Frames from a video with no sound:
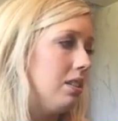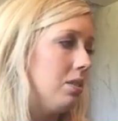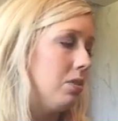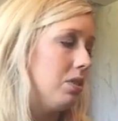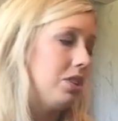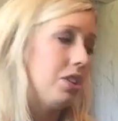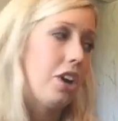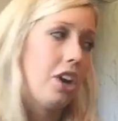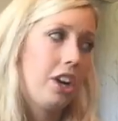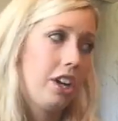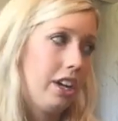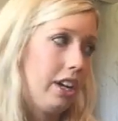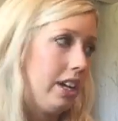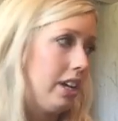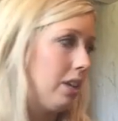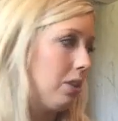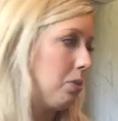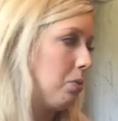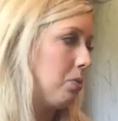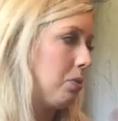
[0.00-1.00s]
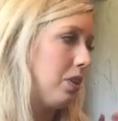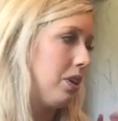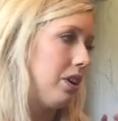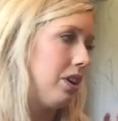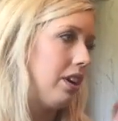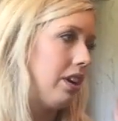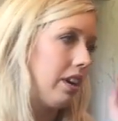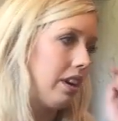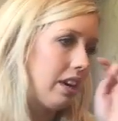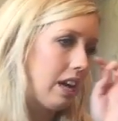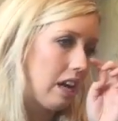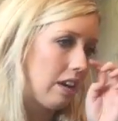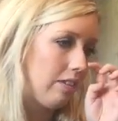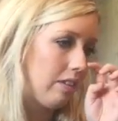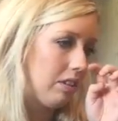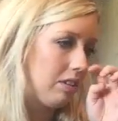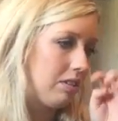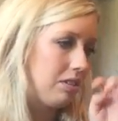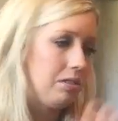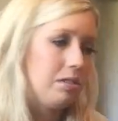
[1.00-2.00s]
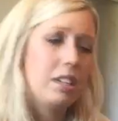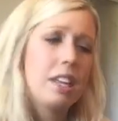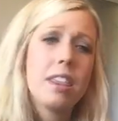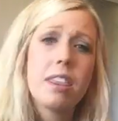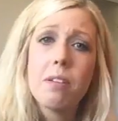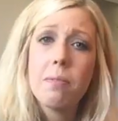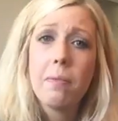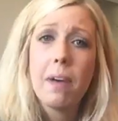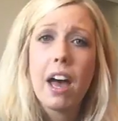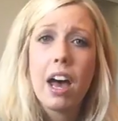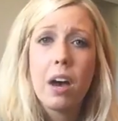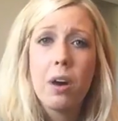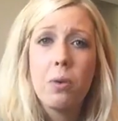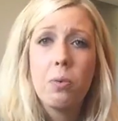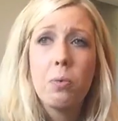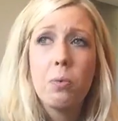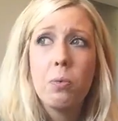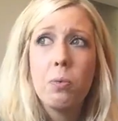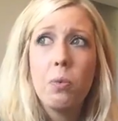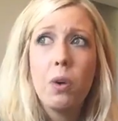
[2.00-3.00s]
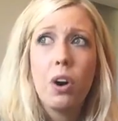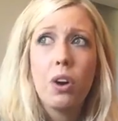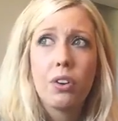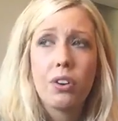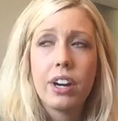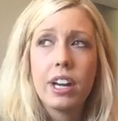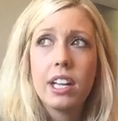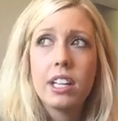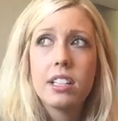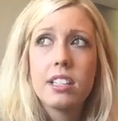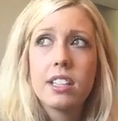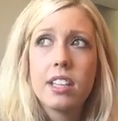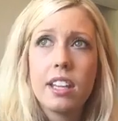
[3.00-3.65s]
or Target, or I've also seen them at Walgreens.